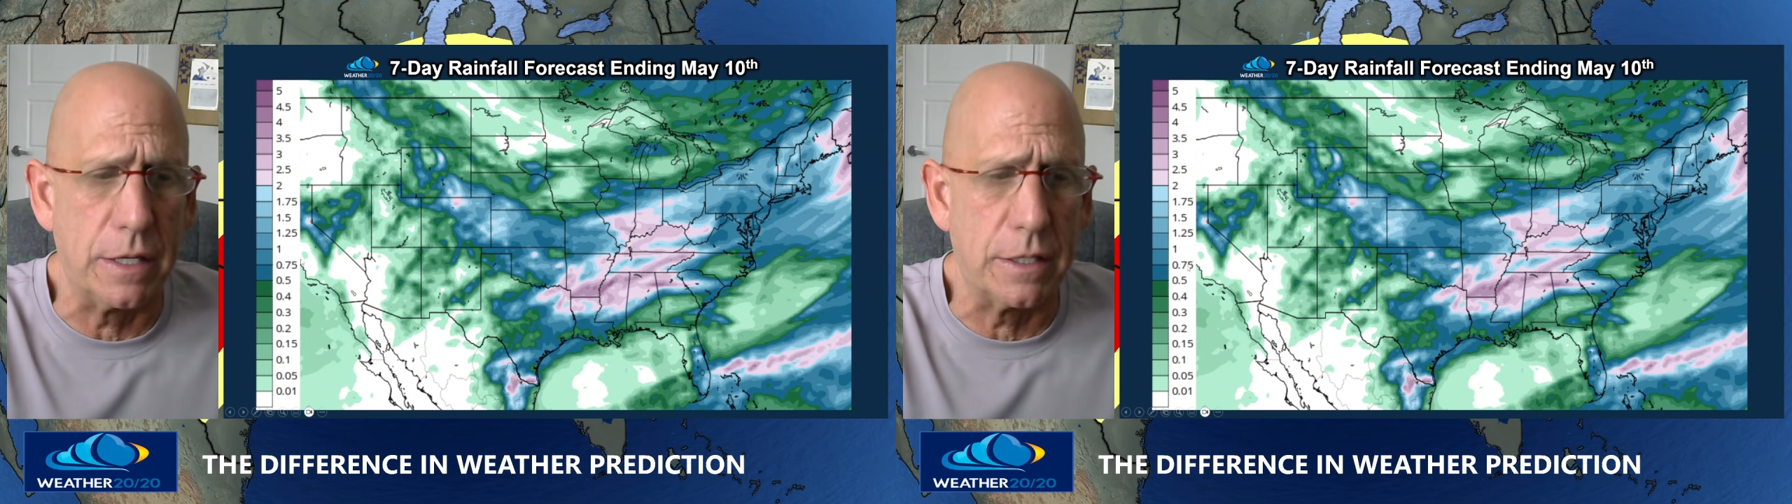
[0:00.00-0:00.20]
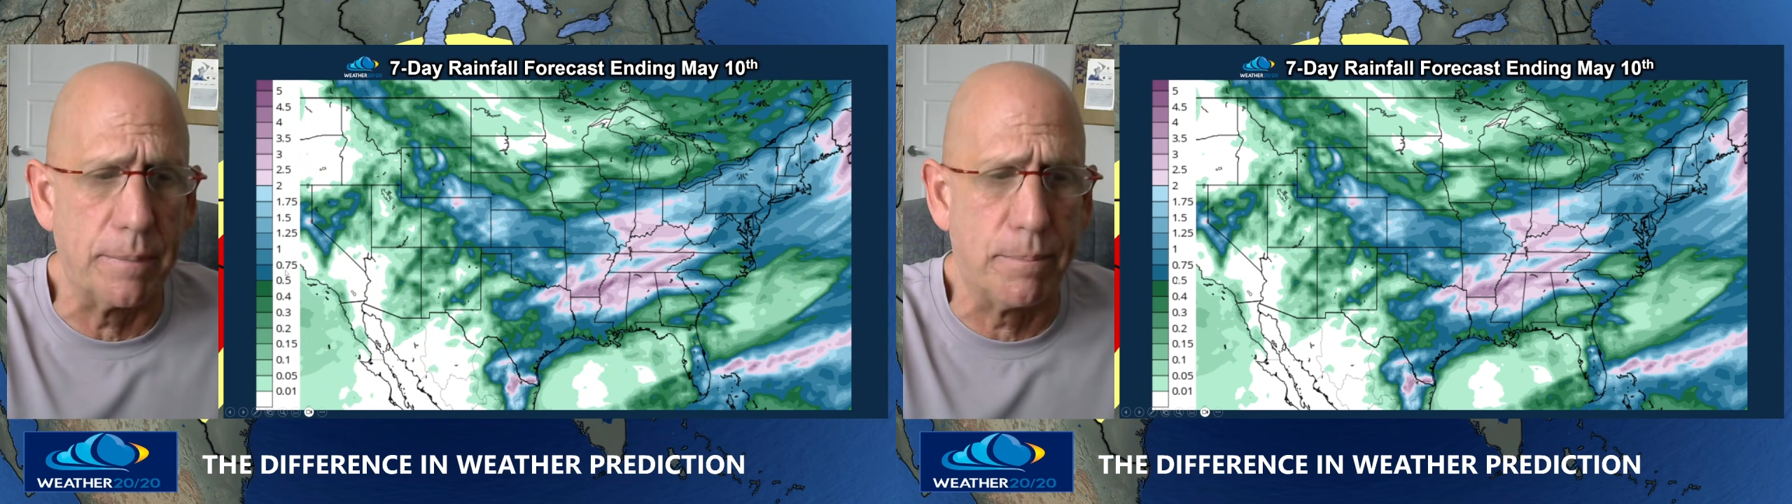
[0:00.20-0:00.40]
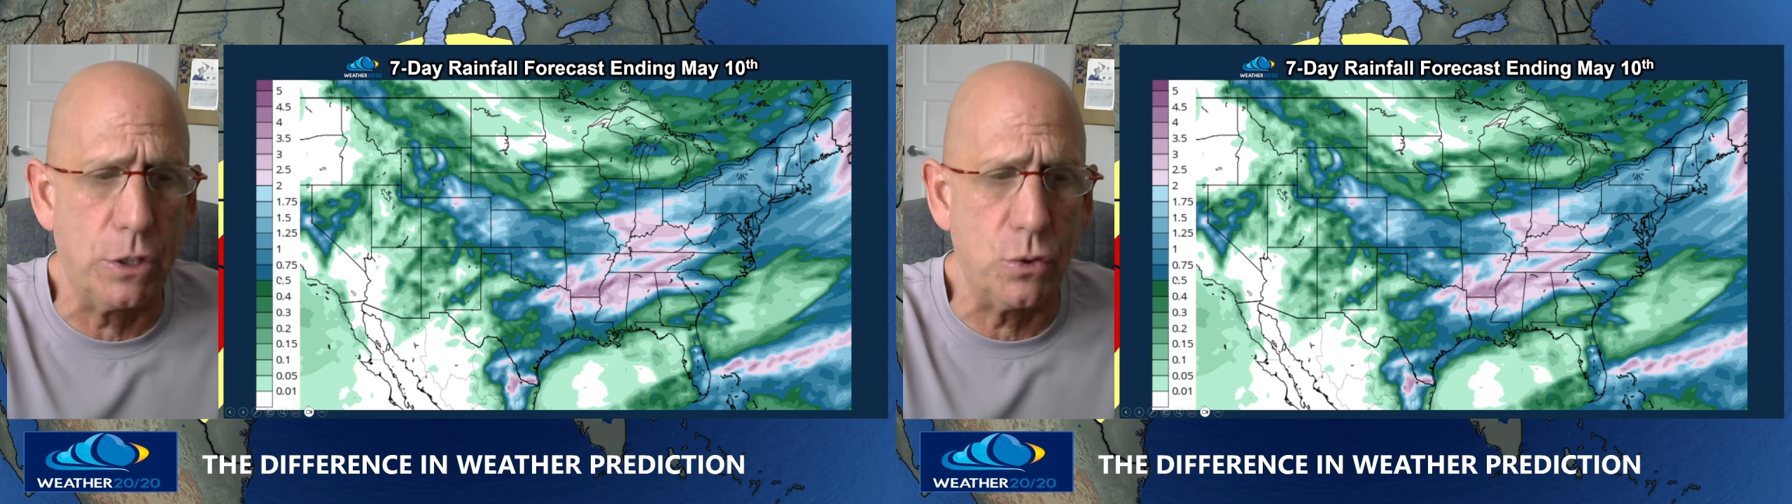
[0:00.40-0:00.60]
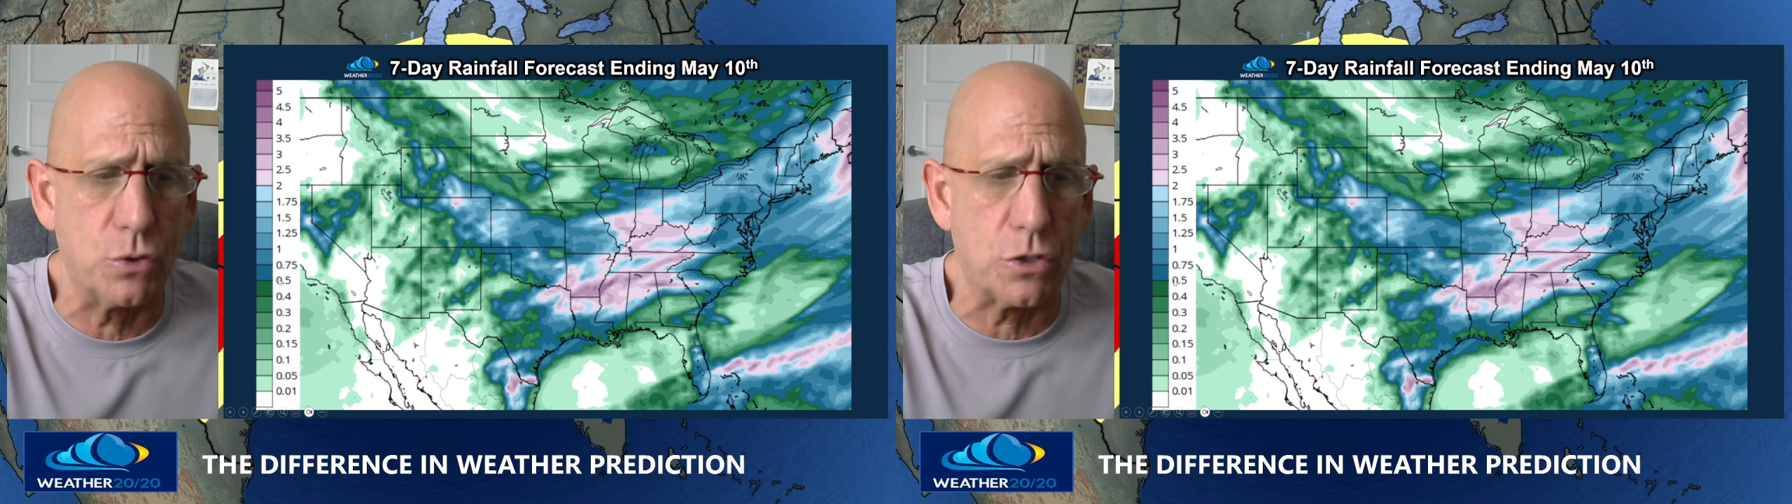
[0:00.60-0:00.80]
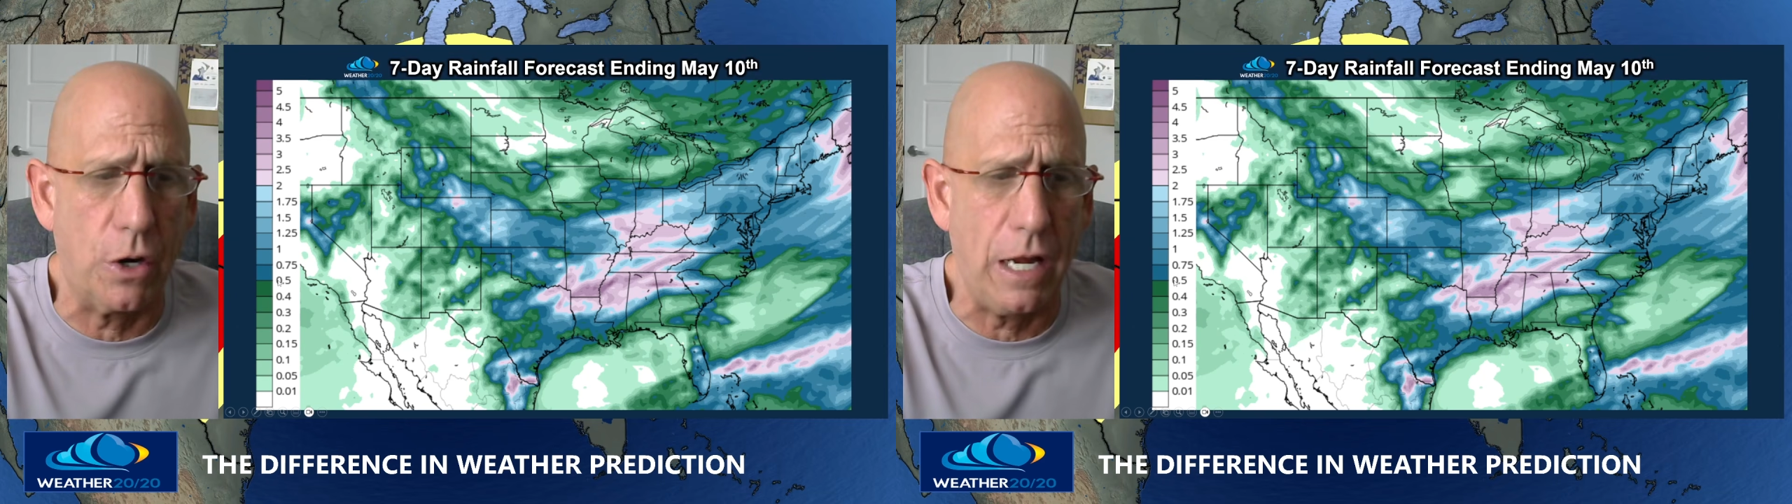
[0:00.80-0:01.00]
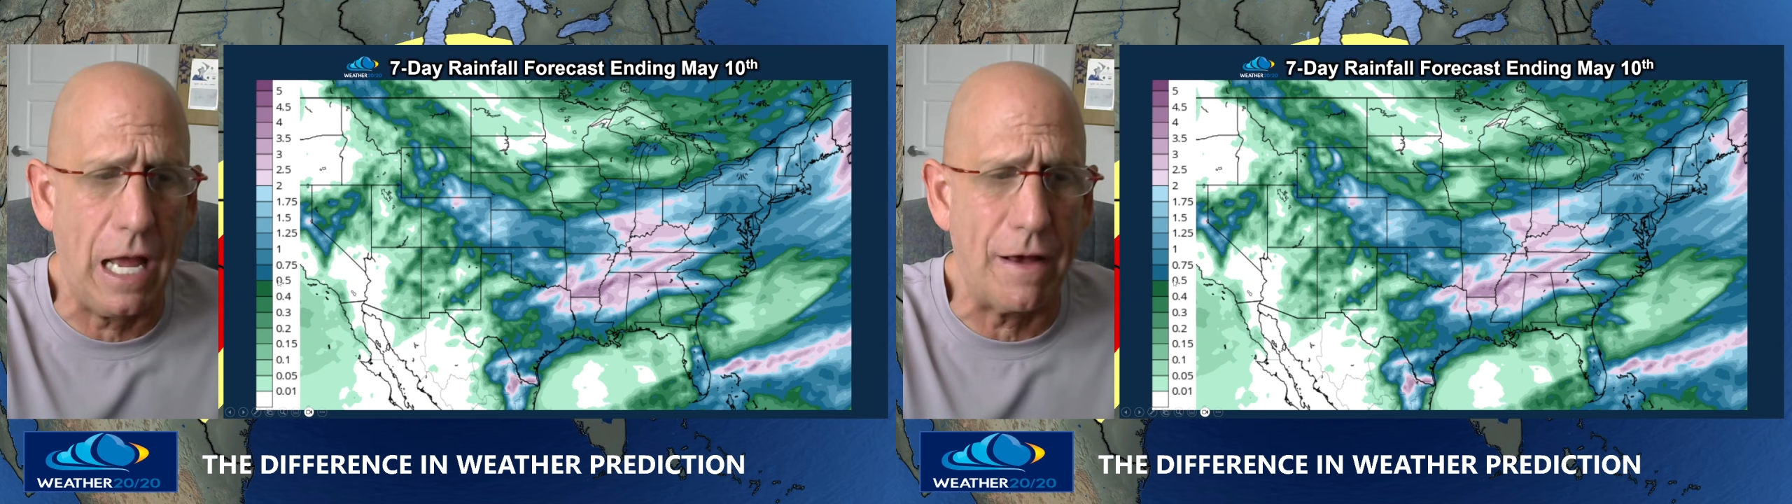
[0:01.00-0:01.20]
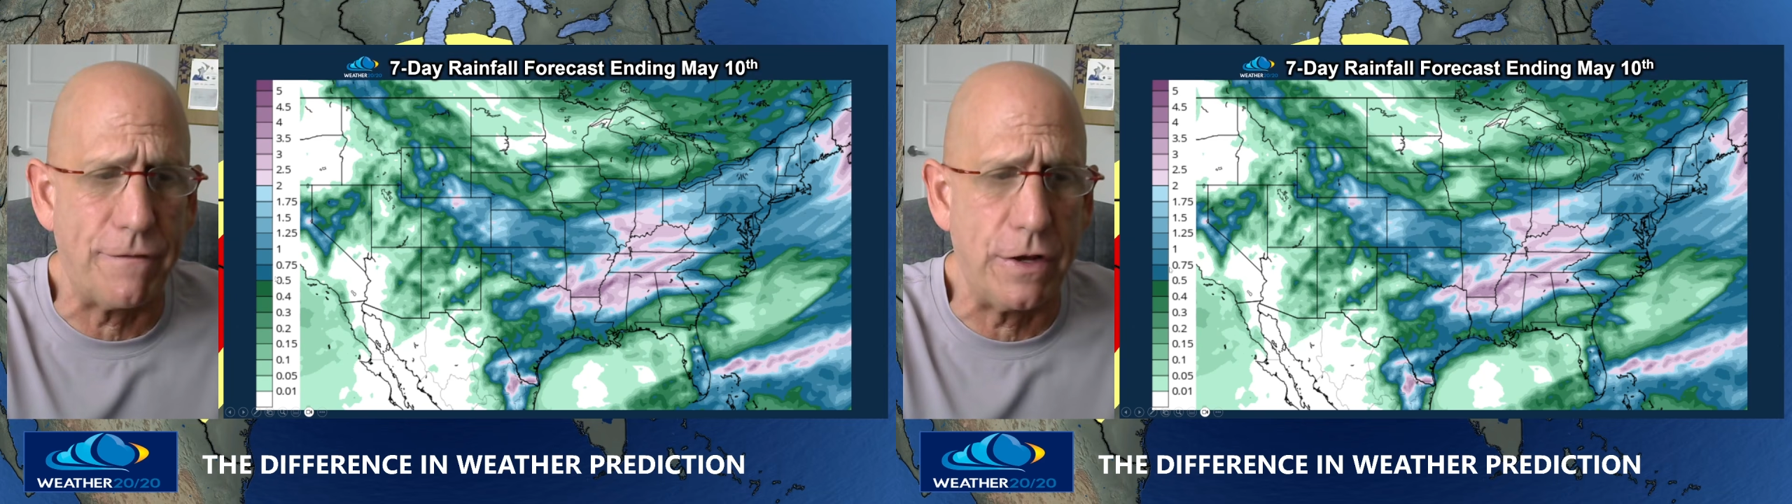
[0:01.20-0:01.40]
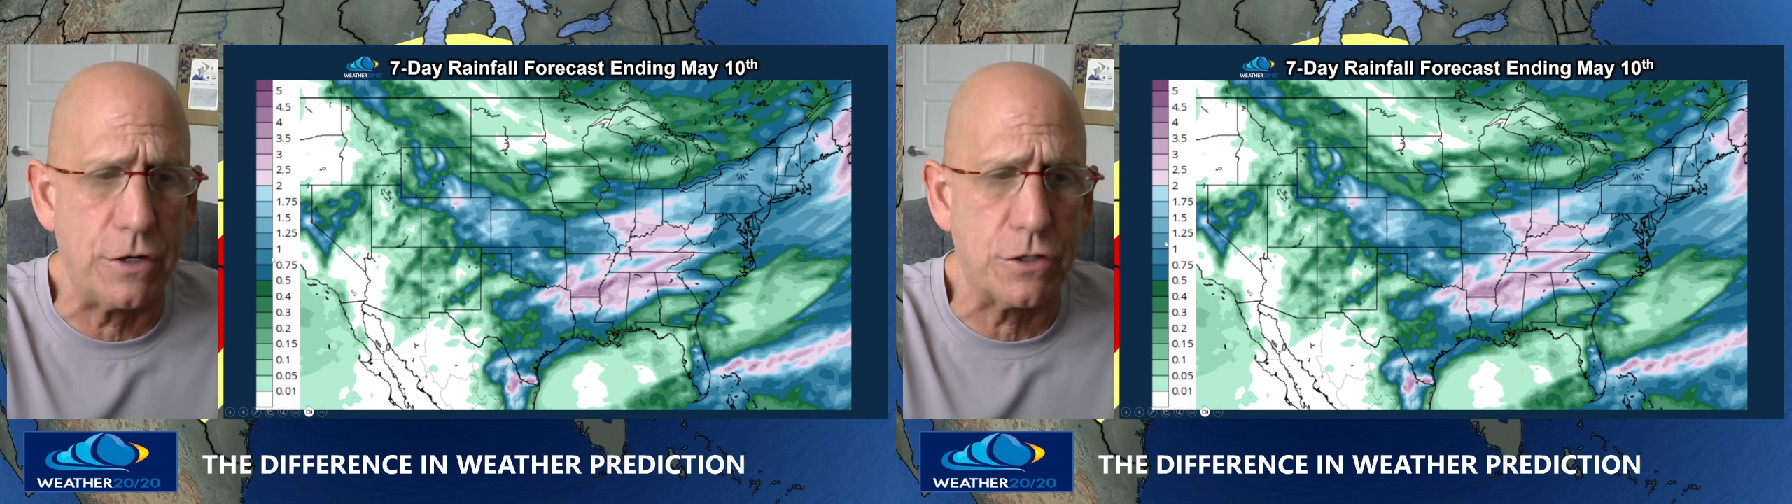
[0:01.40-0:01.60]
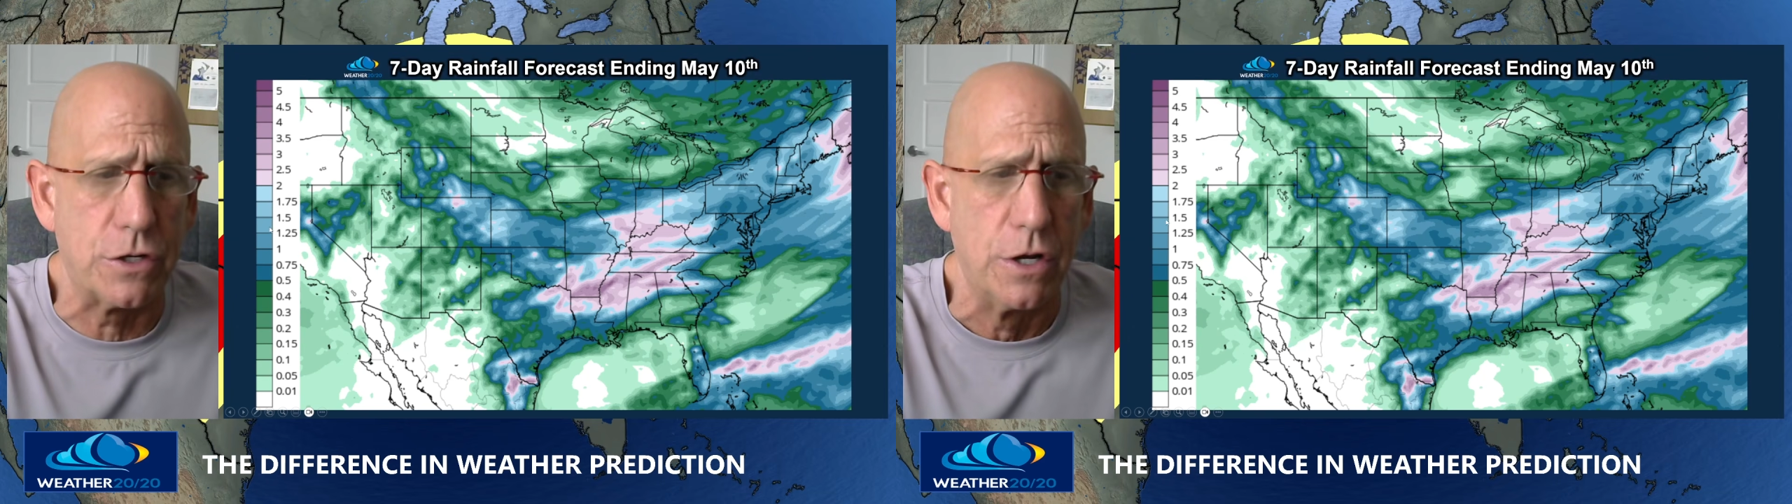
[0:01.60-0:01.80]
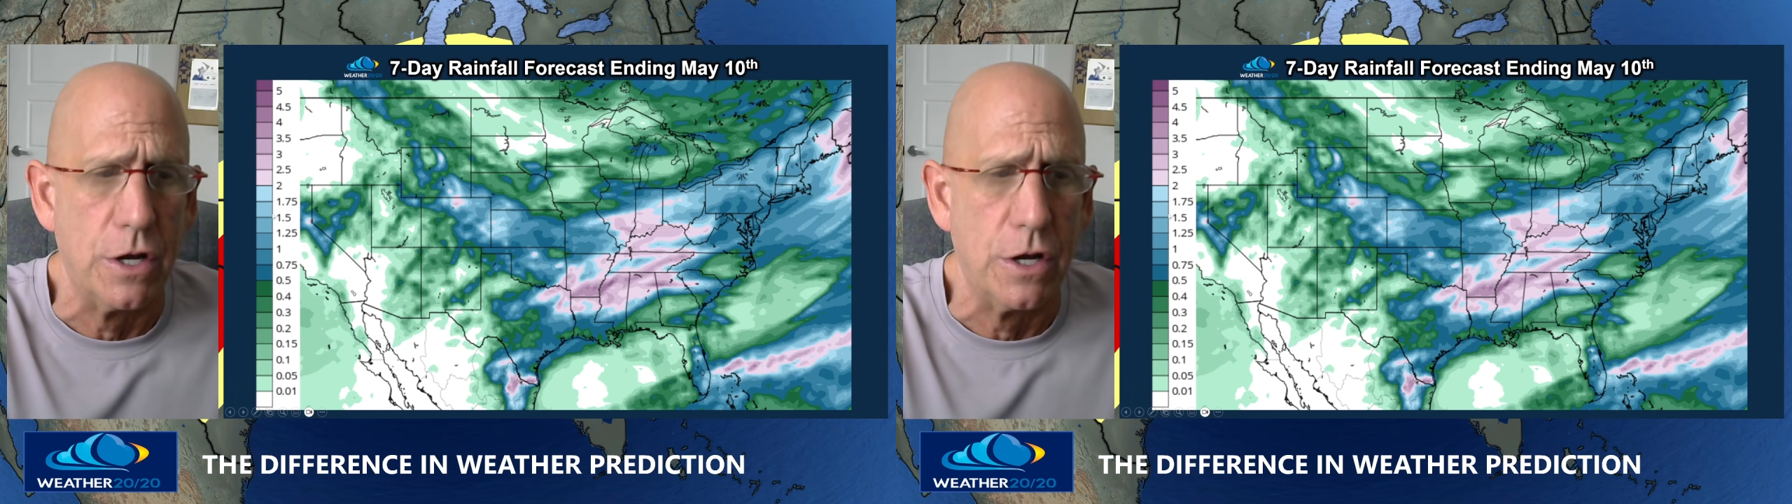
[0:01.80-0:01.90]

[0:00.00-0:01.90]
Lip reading: The blues are a ½ inch